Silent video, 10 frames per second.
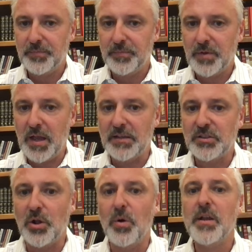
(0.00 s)
Okay,
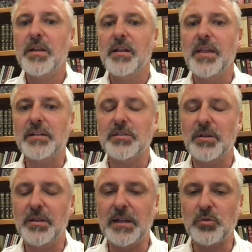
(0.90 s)
so that's
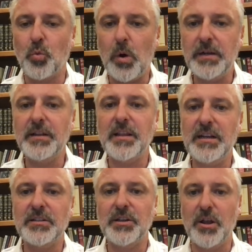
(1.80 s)
one
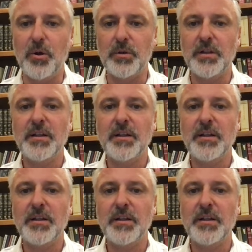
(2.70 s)
thing to note,